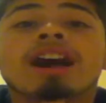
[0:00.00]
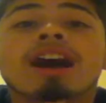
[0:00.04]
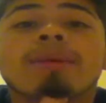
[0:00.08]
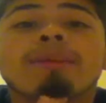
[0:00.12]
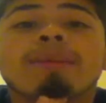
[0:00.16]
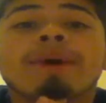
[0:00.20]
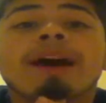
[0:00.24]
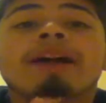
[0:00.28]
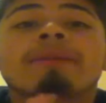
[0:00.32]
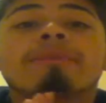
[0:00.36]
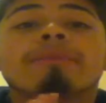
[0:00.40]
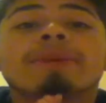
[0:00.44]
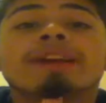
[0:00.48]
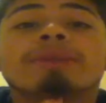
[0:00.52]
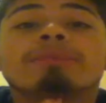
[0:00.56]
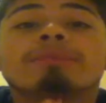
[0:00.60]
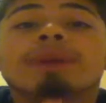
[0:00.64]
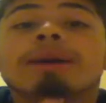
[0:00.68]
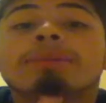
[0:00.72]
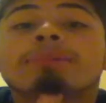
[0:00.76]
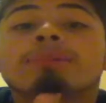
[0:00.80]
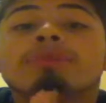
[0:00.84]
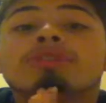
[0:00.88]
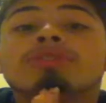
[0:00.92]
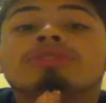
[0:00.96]
I might make
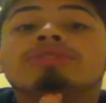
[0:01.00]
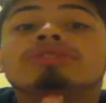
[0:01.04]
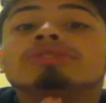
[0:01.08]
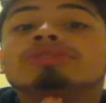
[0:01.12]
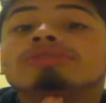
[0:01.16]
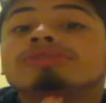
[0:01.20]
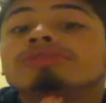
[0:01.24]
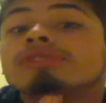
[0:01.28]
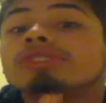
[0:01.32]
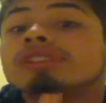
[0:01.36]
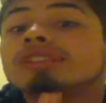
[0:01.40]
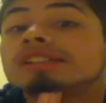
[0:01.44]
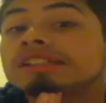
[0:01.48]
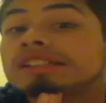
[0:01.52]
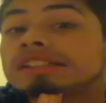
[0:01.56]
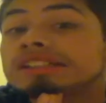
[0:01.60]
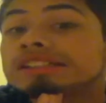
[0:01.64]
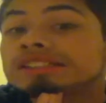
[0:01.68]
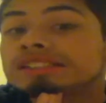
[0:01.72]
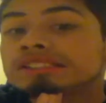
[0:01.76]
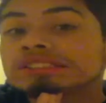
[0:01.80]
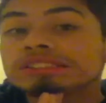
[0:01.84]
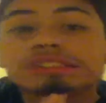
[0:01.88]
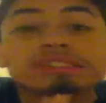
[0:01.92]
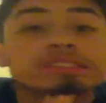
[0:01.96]
my move to
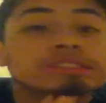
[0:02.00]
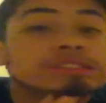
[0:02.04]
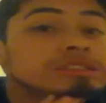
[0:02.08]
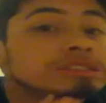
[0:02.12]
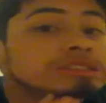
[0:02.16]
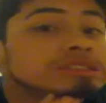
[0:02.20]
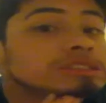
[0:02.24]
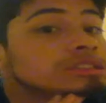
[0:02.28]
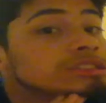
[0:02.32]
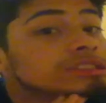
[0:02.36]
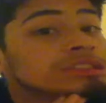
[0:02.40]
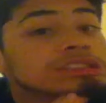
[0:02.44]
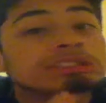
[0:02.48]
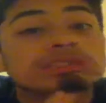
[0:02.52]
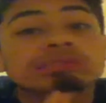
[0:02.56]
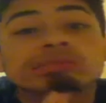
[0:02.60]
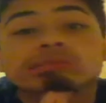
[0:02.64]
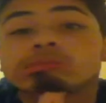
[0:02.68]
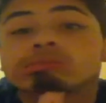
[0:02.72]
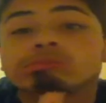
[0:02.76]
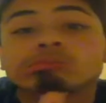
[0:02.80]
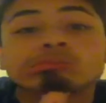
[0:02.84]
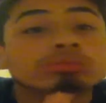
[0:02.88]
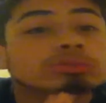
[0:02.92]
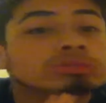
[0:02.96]

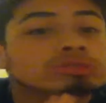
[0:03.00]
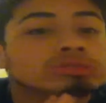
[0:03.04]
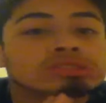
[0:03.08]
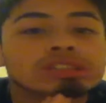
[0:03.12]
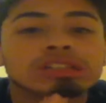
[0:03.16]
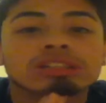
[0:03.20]
Verizon.